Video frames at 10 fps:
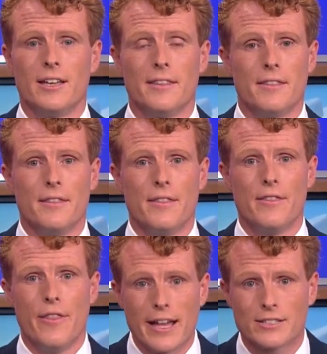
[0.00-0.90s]
And
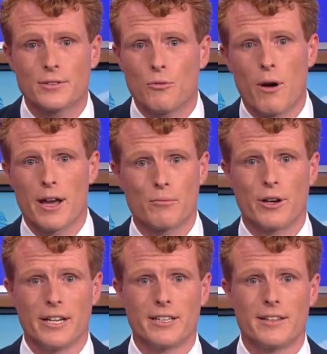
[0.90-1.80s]
that's why I'm
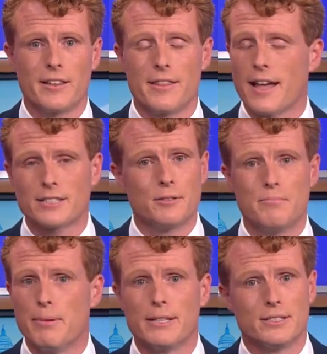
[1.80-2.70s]
running. That's the
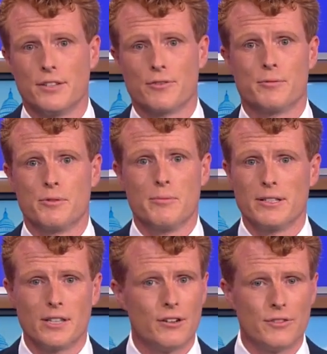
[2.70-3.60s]
biggest difference between
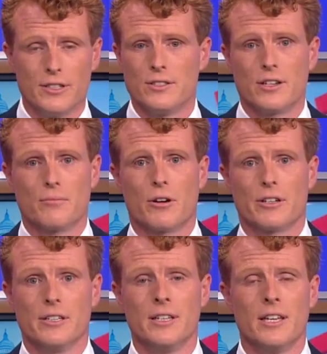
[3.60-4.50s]
myself and Senator
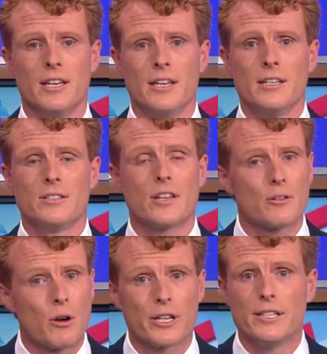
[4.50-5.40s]
Markey.
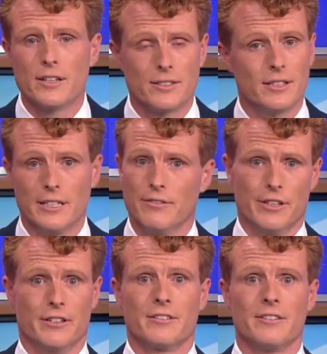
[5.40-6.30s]
Senator Markey doesn't live
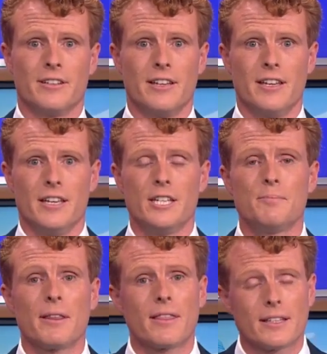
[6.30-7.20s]
here. He
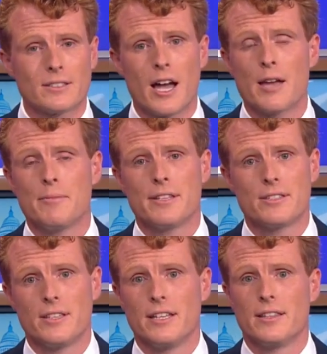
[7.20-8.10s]
spent less time in the
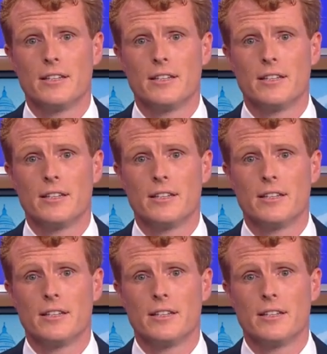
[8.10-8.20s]
state